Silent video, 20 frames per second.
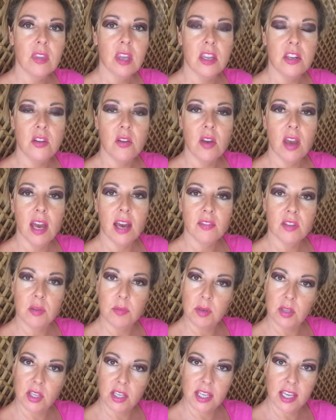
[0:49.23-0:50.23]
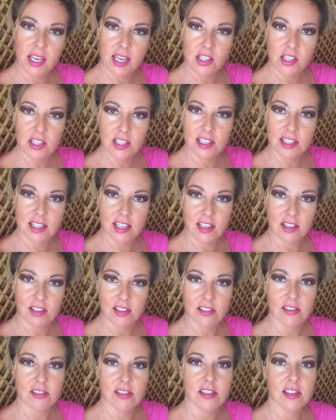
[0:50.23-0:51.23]
and you have communication
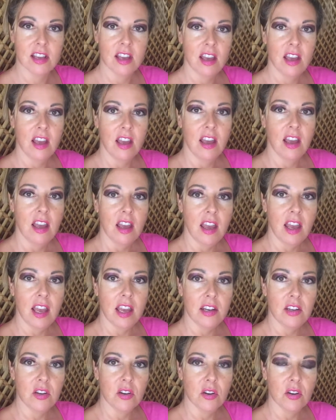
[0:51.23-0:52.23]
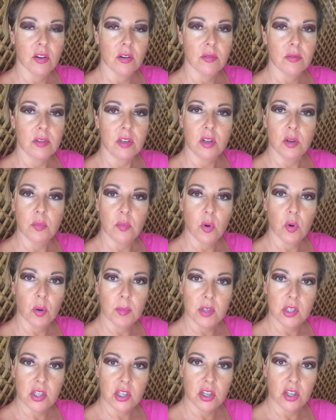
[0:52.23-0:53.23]
skills and you're, more
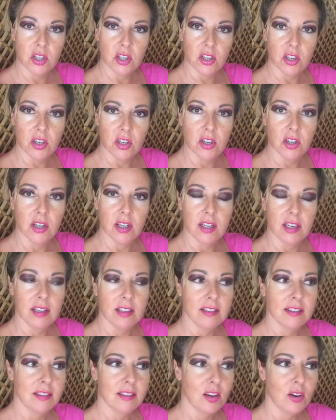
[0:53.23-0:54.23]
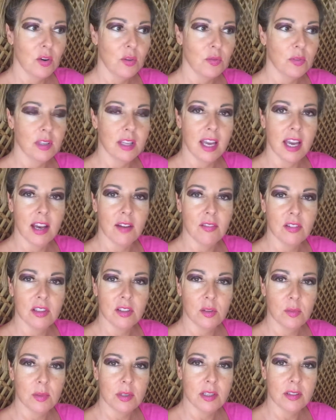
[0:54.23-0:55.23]
mature and hopefully have a
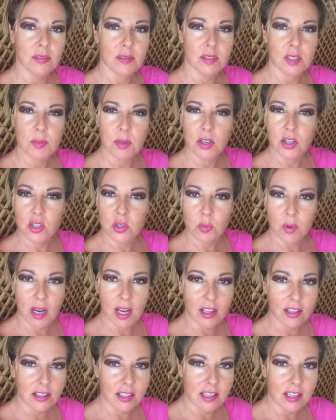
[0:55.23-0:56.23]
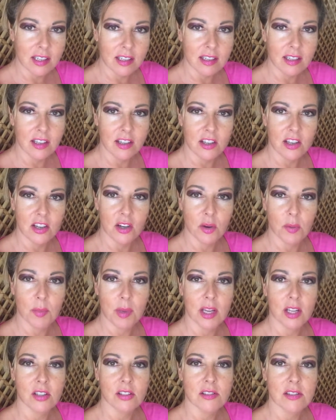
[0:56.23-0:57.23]
little bit of spirituality under your
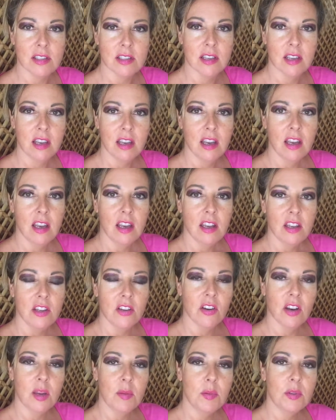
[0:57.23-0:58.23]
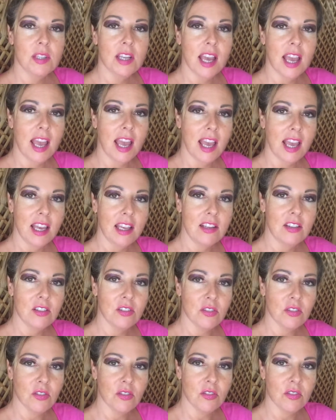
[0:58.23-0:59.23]
belt, you're able to
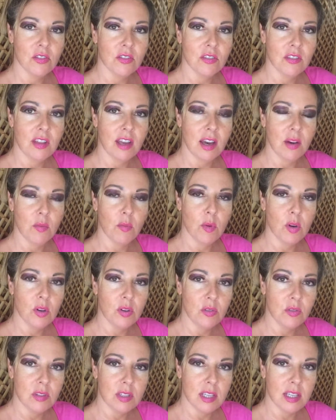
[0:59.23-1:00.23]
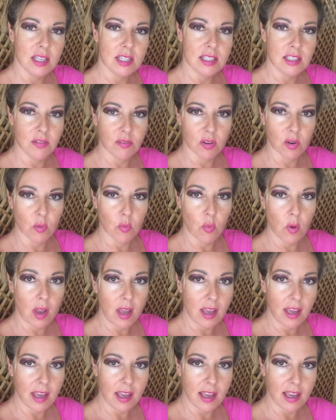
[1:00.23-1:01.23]
handle that wound in a different
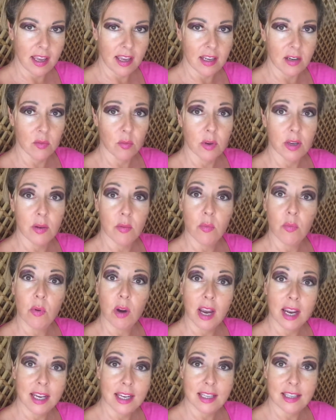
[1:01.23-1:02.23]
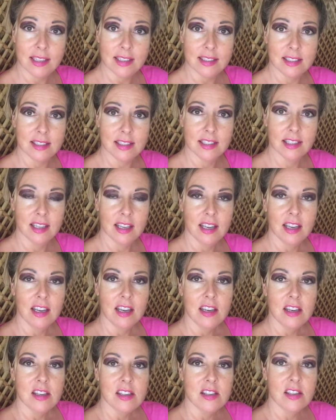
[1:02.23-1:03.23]
way and rewrite it.
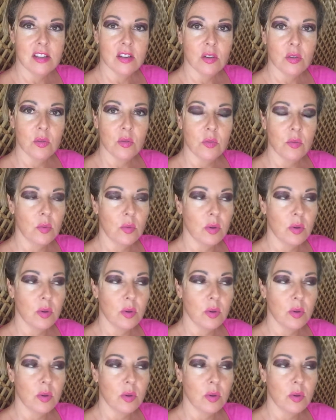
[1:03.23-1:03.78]
So